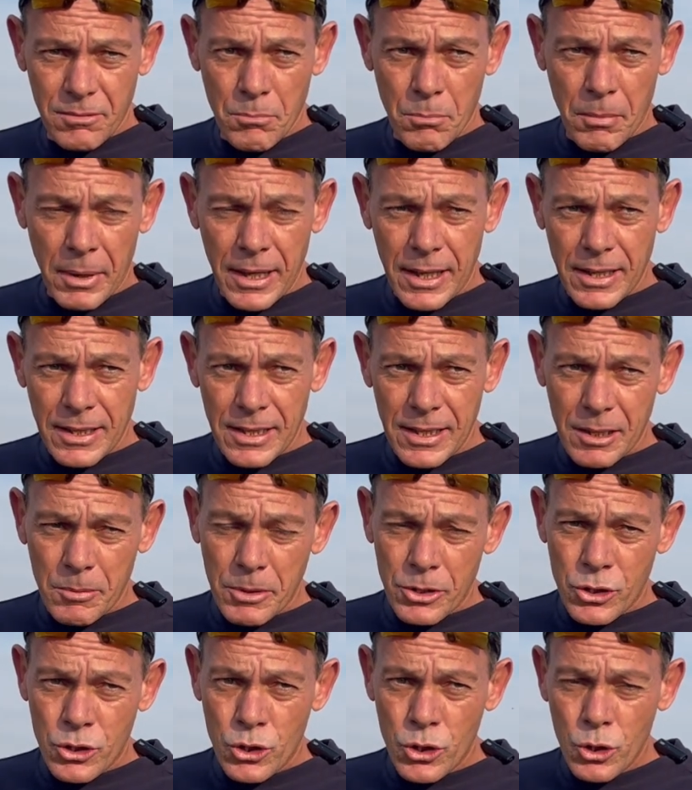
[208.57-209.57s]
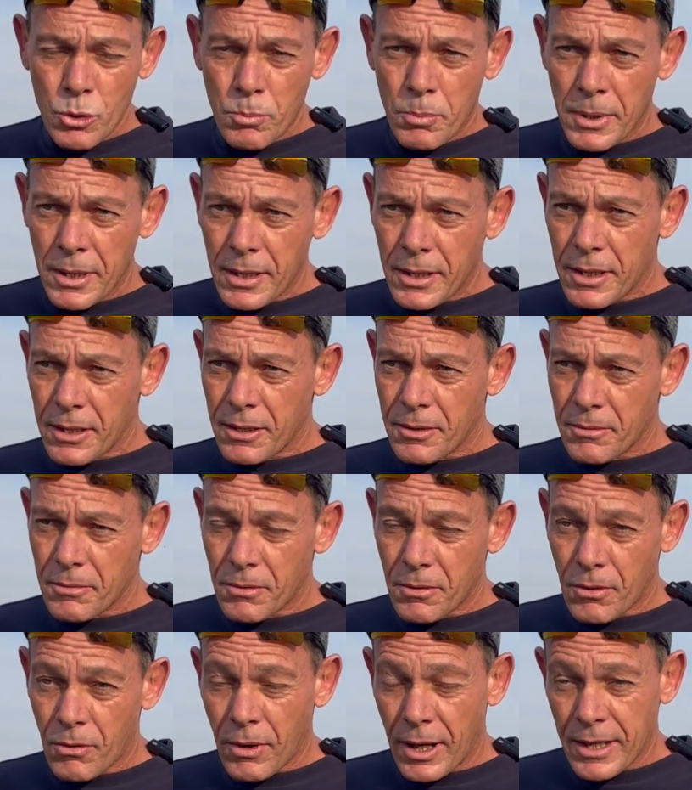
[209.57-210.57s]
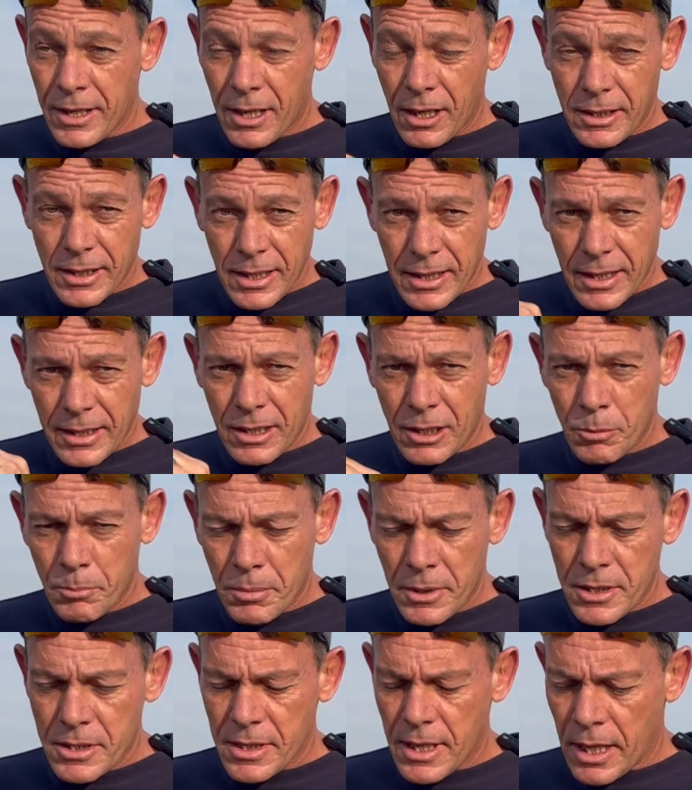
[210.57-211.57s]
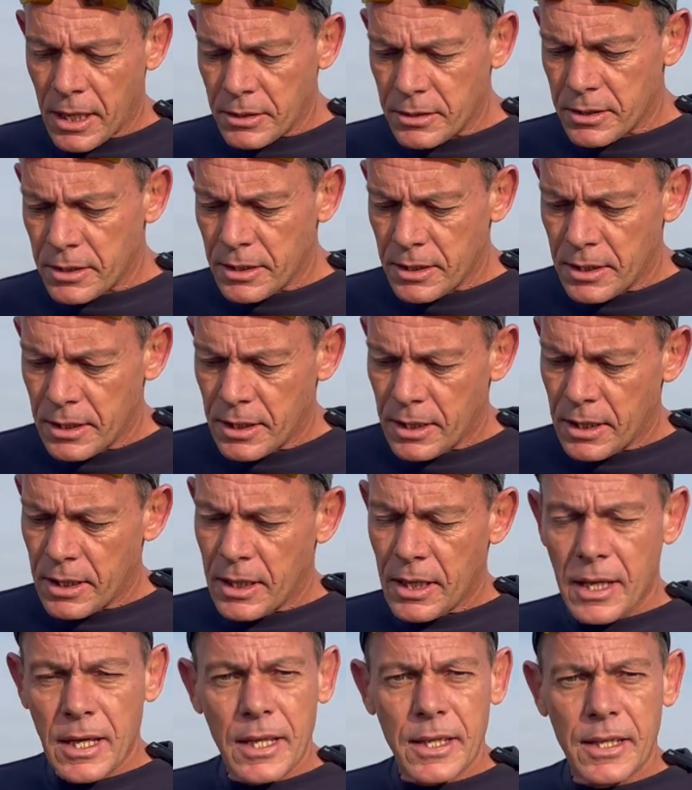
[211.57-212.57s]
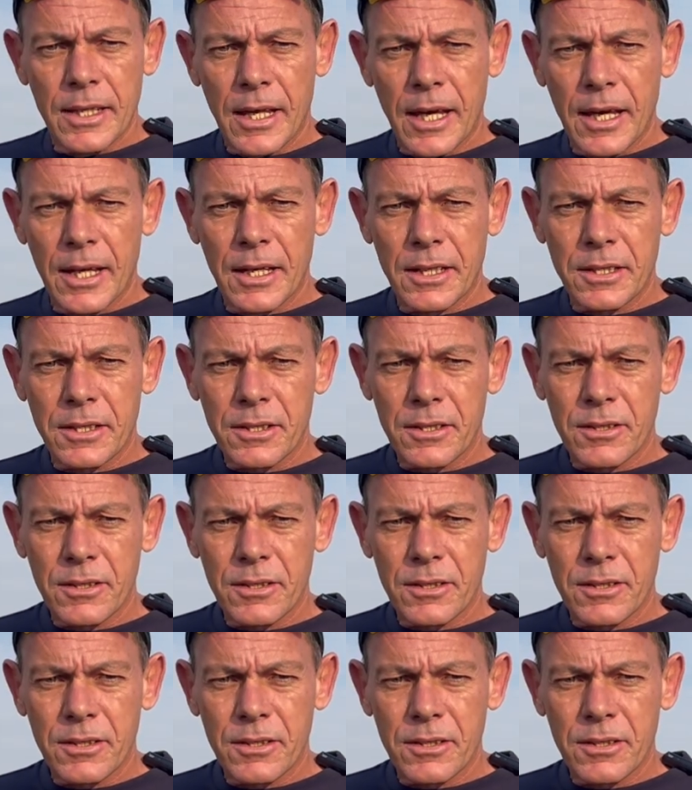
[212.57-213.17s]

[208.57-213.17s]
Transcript: make it a little bit too big, or I cut that little piece out, that